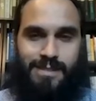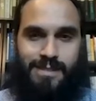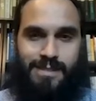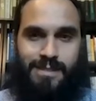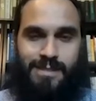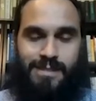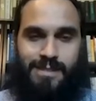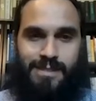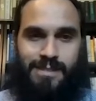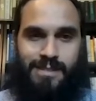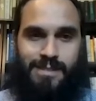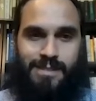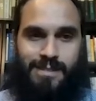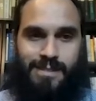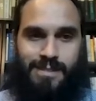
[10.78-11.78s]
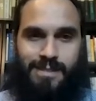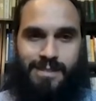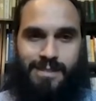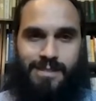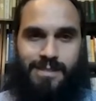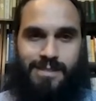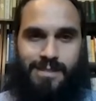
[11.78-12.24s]

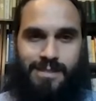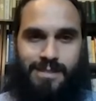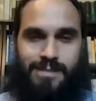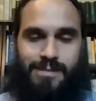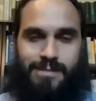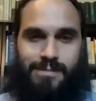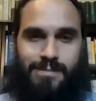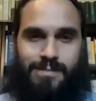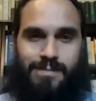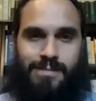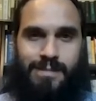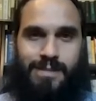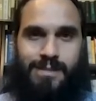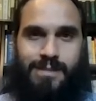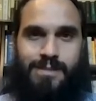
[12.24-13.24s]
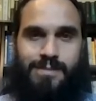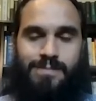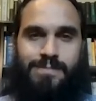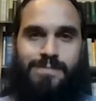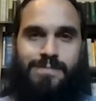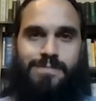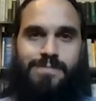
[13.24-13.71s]

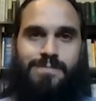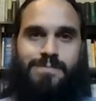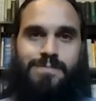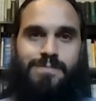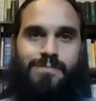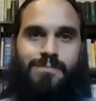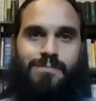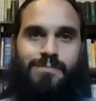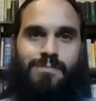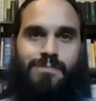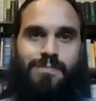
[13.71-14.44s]
[no speech]